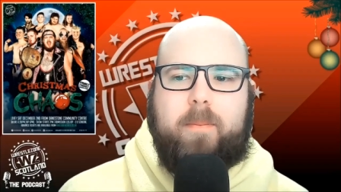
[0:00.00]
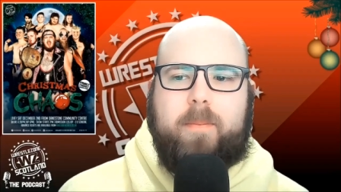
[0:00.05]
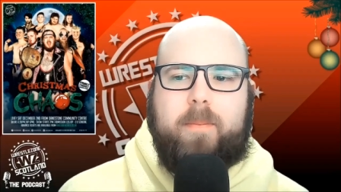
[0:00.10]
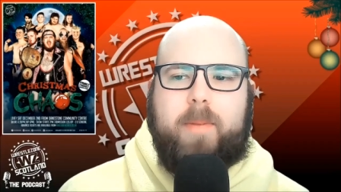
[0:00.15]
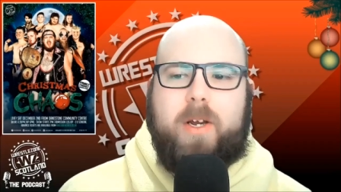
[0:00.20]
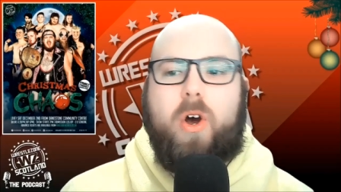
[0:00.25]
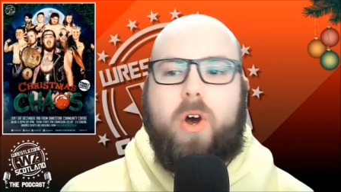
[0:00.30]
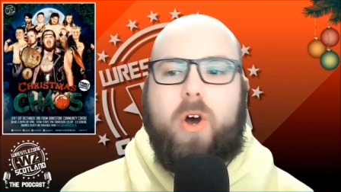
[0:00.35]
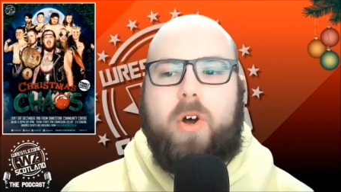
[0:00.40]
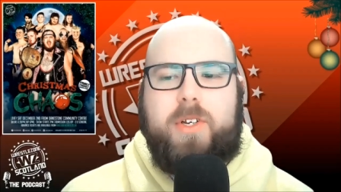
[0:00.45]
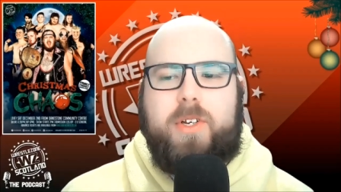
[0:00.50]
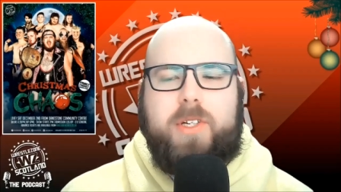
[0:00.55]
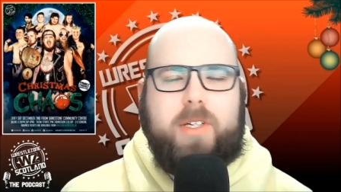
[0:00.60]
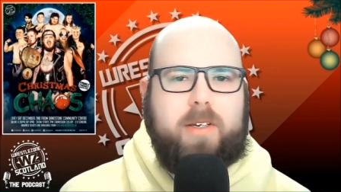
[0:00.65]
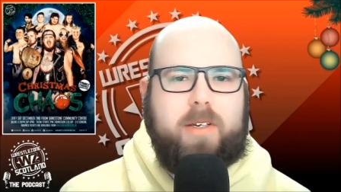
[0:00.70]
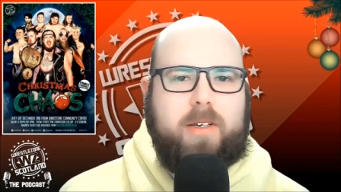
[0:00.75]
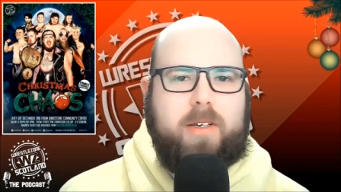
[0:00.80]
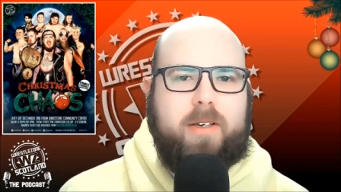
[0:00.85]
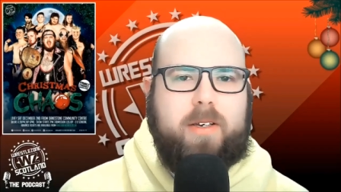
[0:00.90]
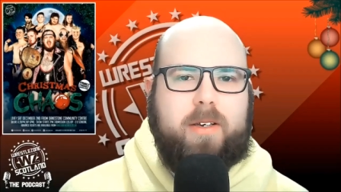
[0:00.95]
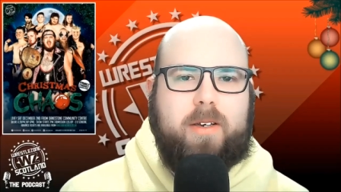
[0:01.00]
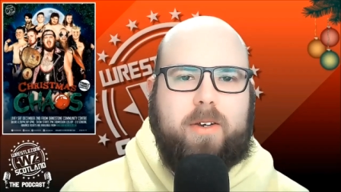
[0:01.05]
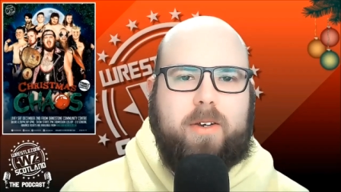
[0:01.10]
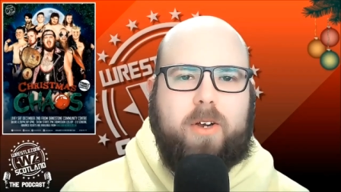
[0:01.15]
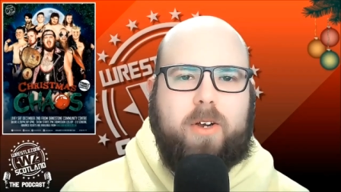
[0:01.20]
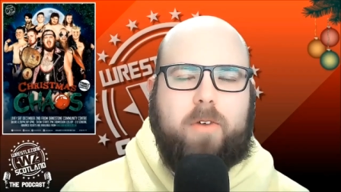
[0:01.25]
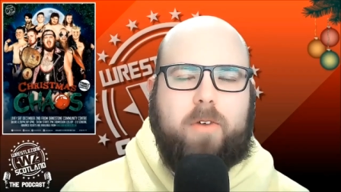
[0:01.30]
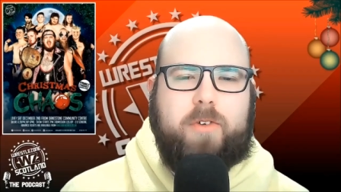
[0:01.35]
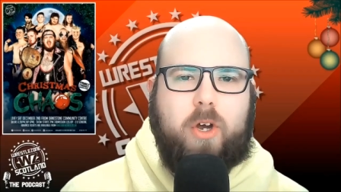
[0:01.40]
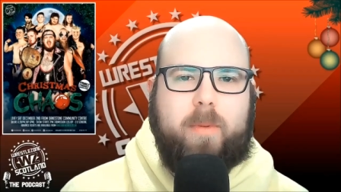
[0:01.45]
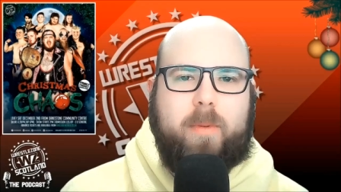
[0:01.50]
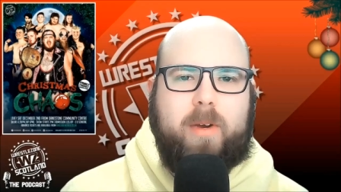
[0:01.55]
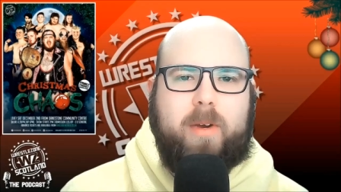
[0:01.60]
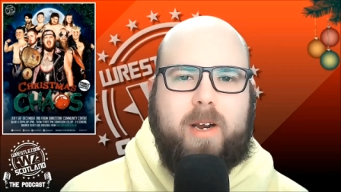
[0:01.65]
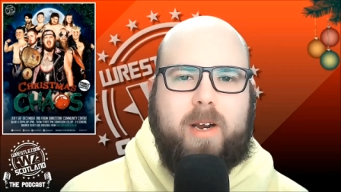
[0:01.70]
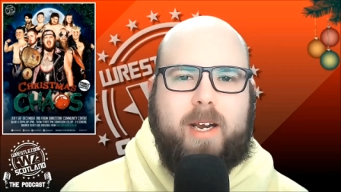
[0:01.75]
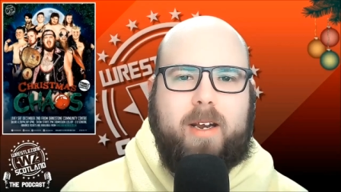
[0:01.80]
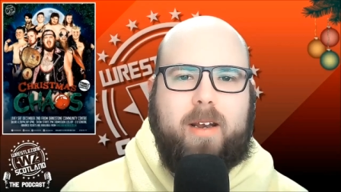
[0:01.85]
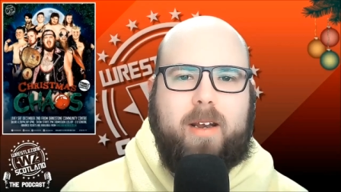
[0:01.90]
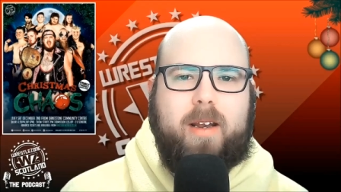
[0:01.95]
because of Tommy
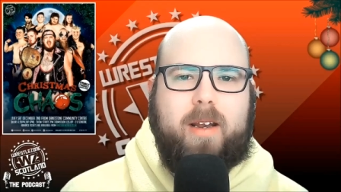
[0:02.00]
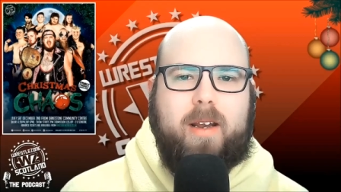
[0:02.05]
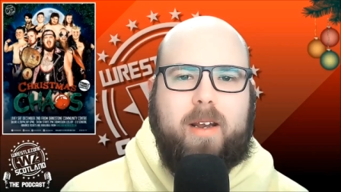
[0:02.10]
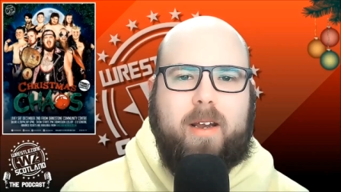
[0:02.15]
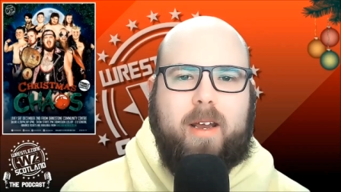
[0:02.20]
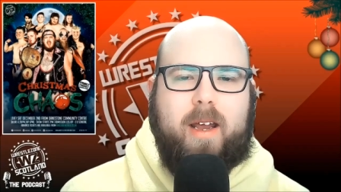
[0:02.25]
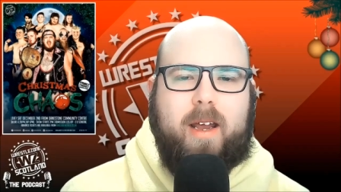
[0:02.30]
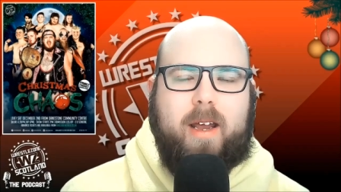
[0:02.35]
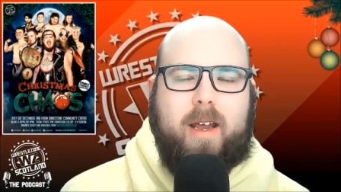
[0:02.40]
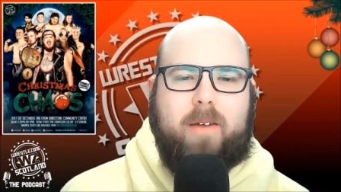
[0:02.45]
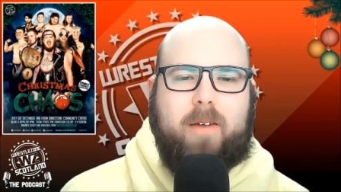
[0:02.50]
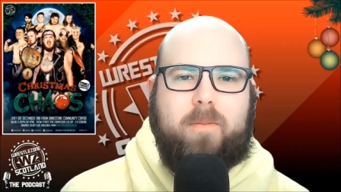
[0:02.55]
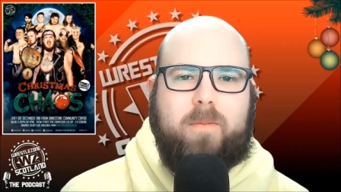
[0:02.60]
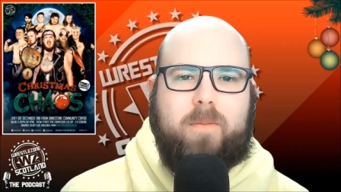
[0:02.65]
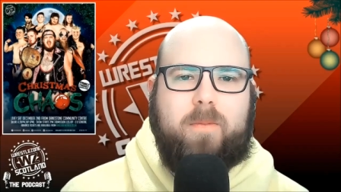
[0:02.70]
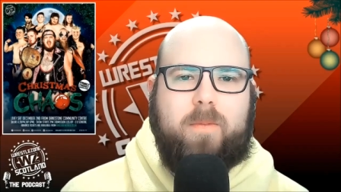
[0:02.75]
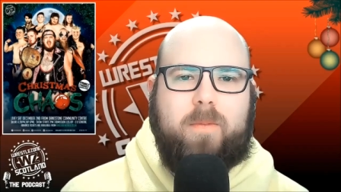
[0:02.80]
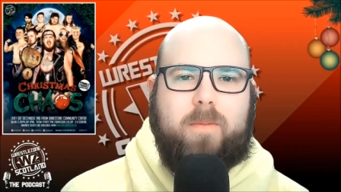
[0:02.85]
Raiden um,